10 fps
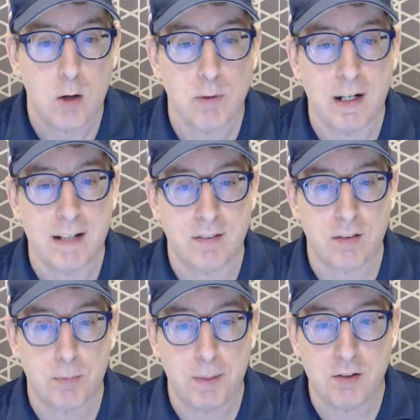raised
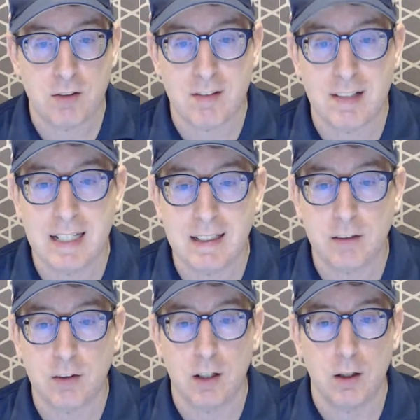suspicions leading
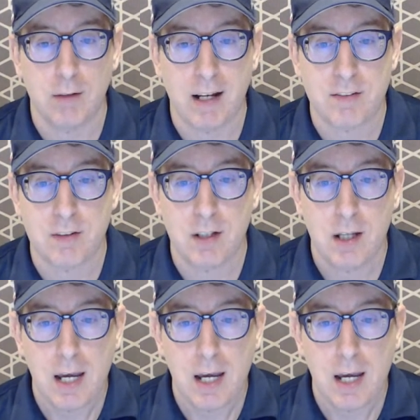to her arrest.